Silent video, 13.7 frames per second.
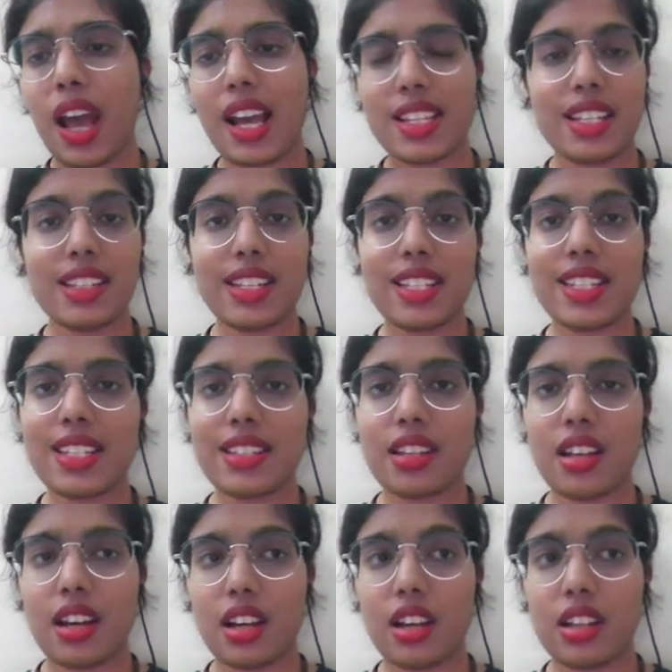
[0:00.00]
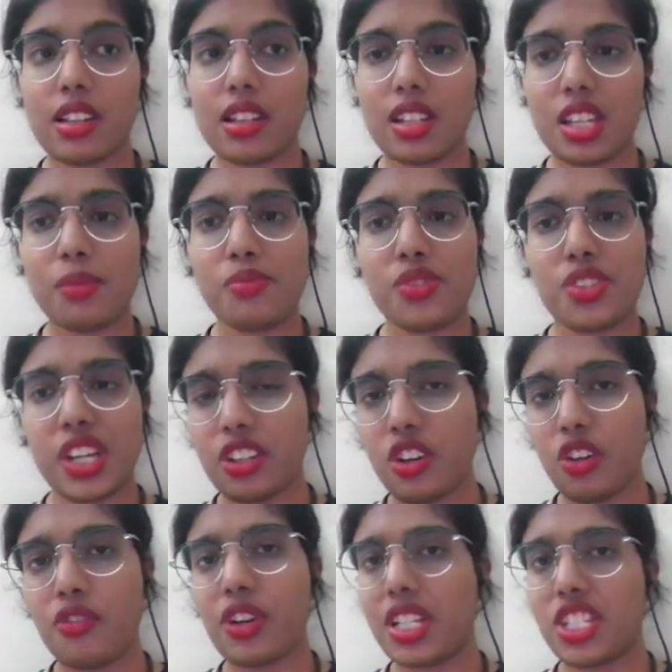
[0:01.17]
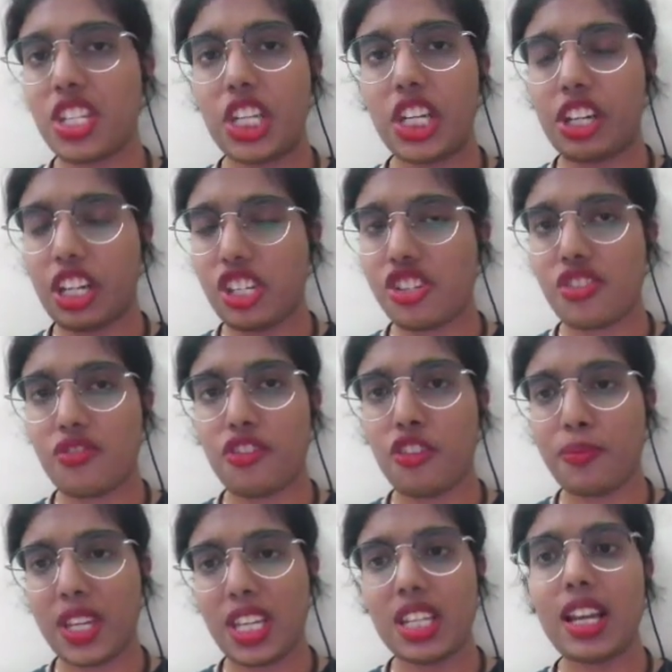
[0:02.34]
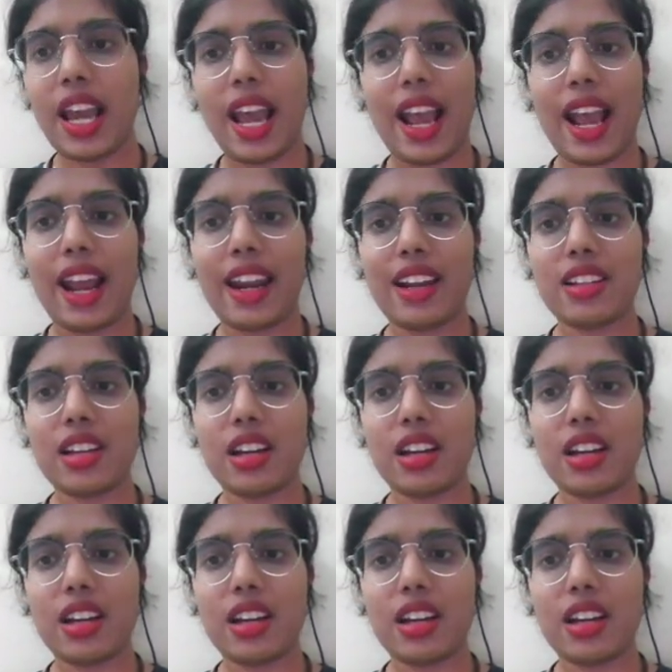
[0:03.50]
as in this is the subject of consideration for me, and